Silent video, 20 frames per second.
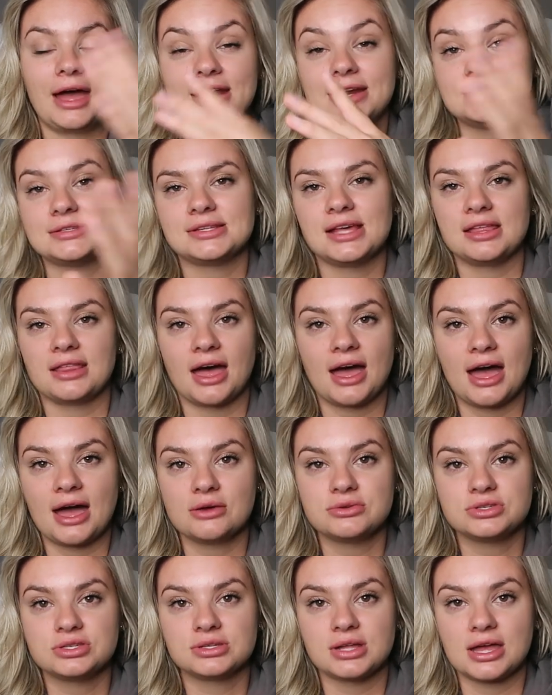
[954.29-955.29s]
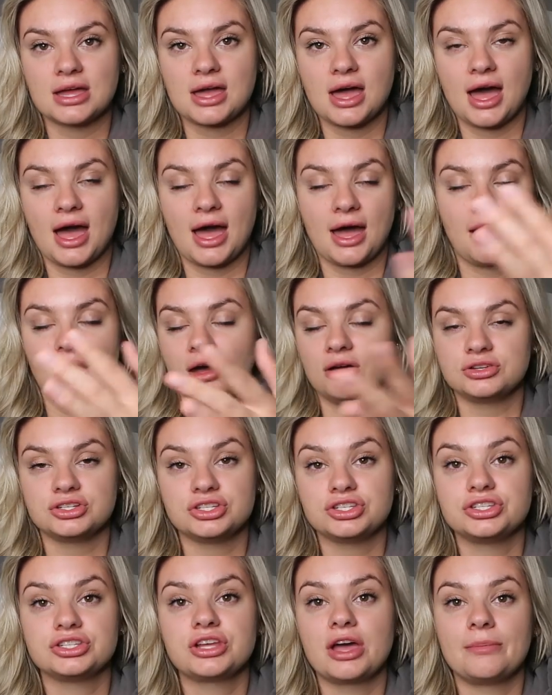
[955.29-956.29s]
I didn't say that. I was just like, I'll
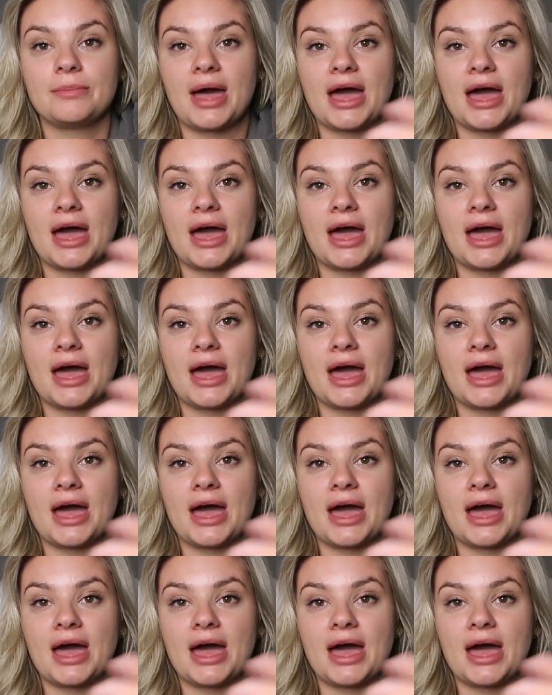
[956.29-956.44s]
just come